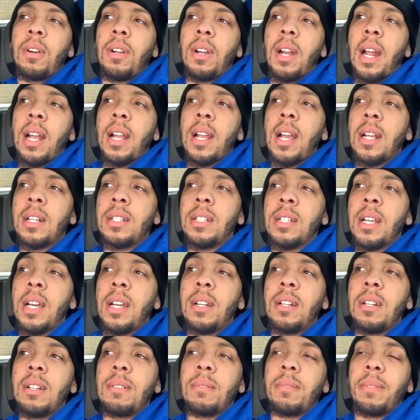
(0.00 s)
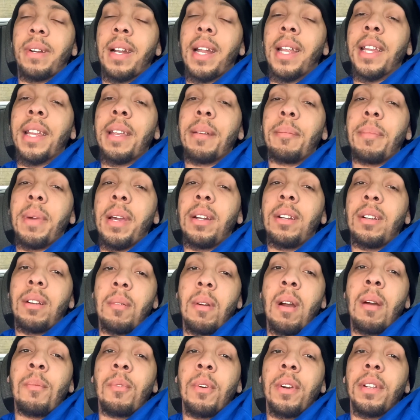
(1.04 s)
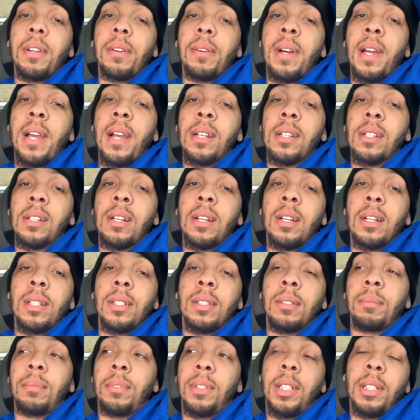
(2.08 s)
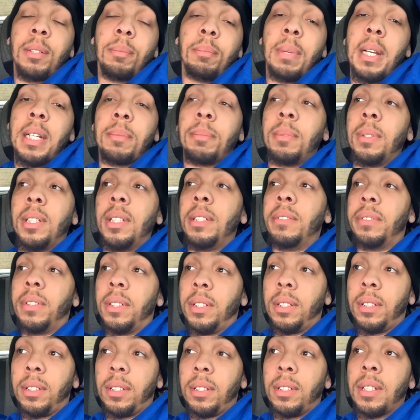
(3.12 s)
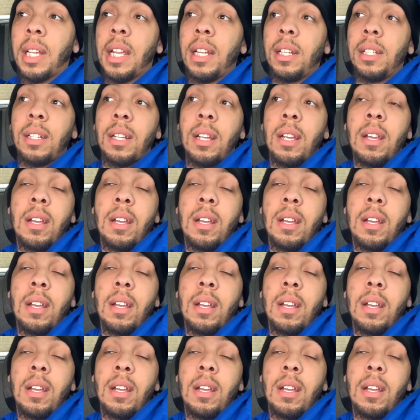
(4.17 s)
I got shot up. When I get better, I'm, I'm on your ass, cuz. Just best believe it. Like,